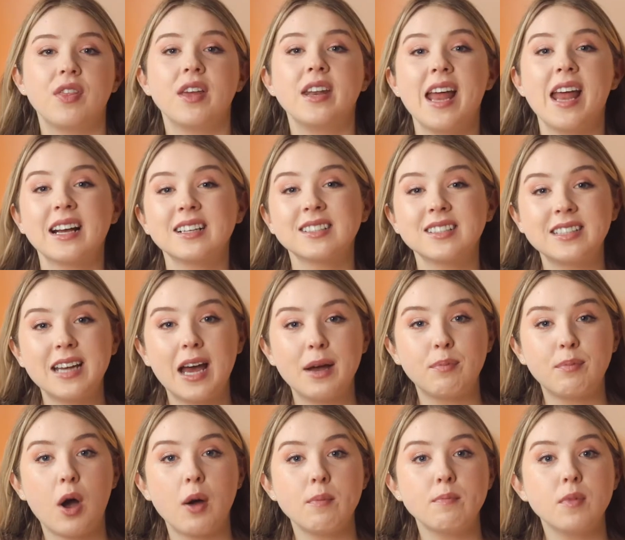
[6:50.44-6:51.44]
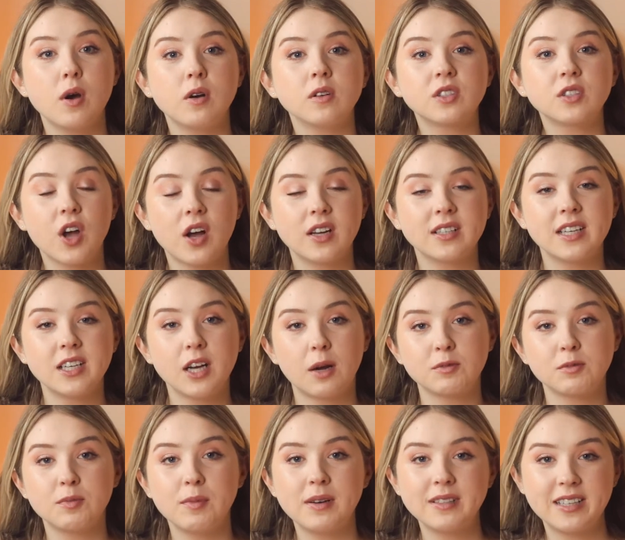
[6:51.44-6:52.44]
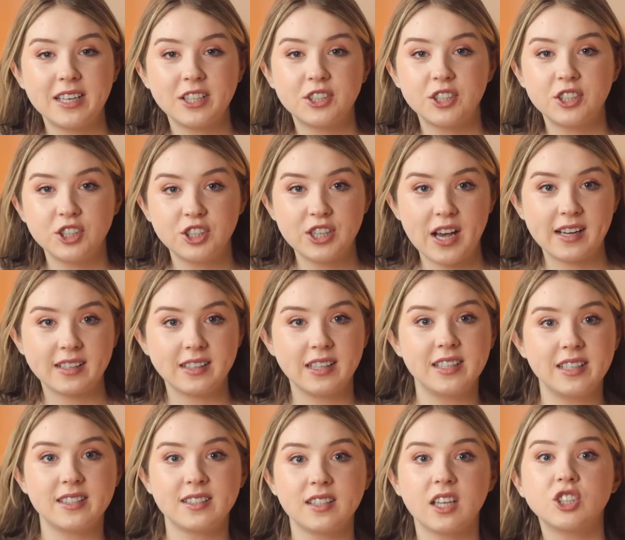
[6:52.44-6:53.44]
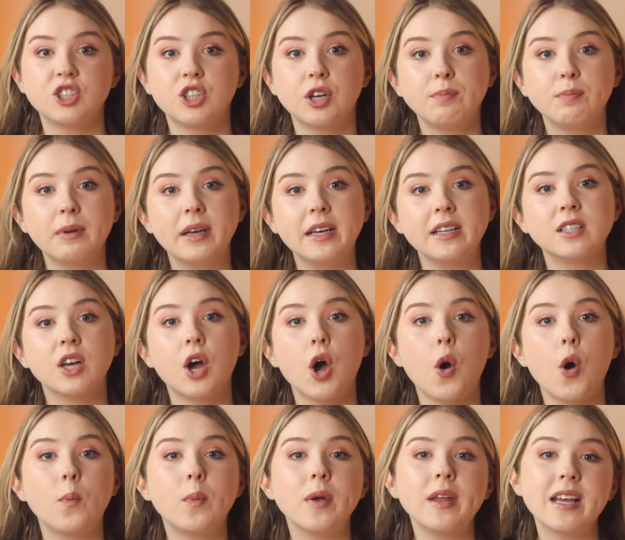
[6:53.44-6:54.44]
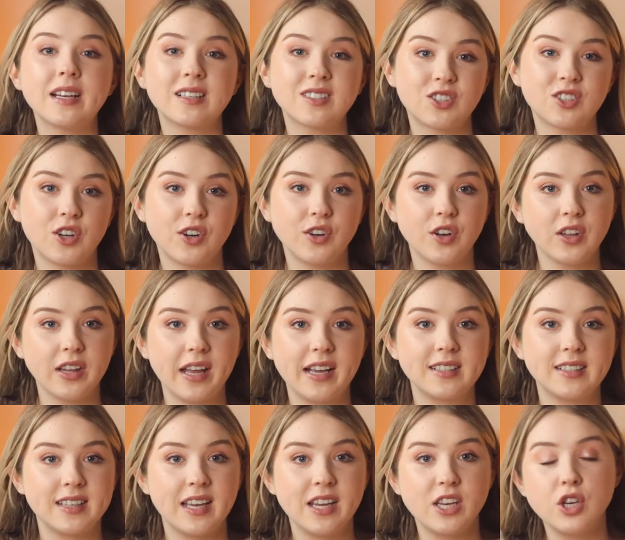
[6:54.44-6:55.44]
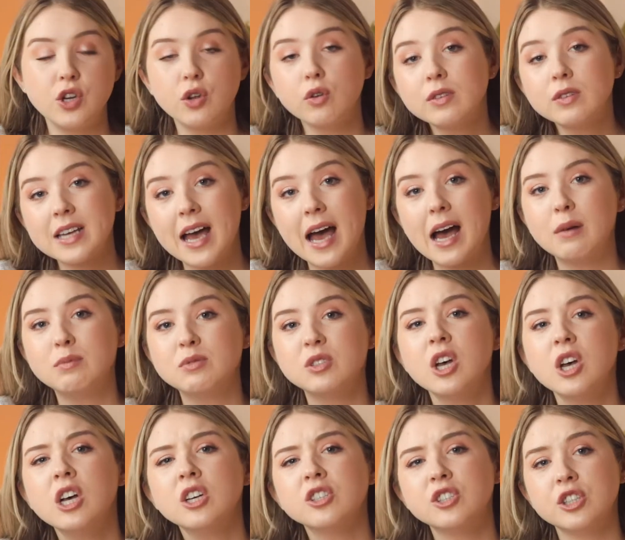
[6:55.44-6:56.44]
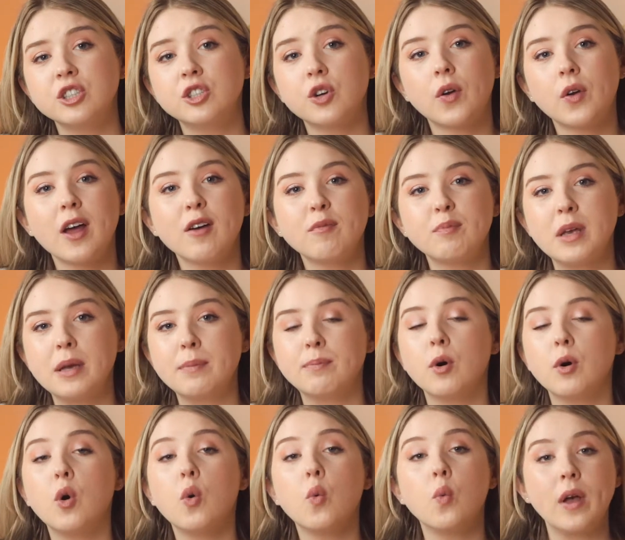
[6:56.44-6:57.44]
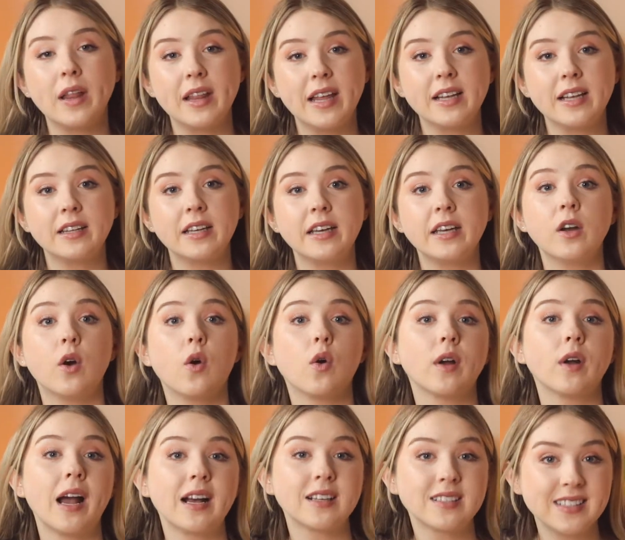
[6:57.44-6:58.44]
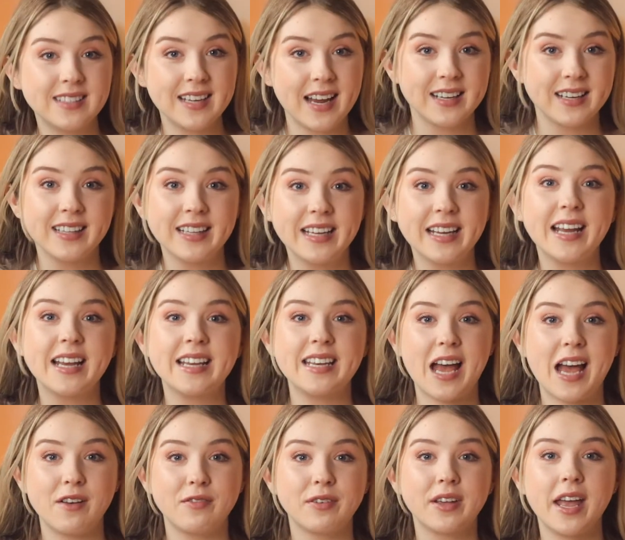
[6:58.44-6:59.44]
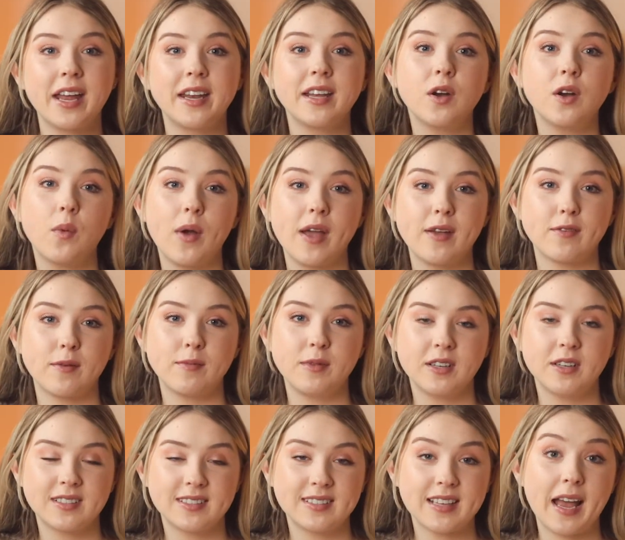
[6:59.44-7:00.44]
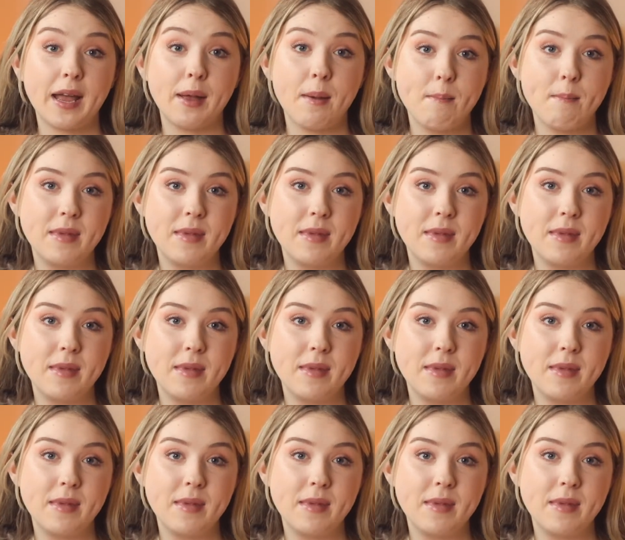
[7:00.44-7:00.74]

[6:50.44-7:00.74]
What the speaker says: The next step on most content optimization checklists should be to open external links in new tabs so you don't have people willingly or accidentally navigating away from your site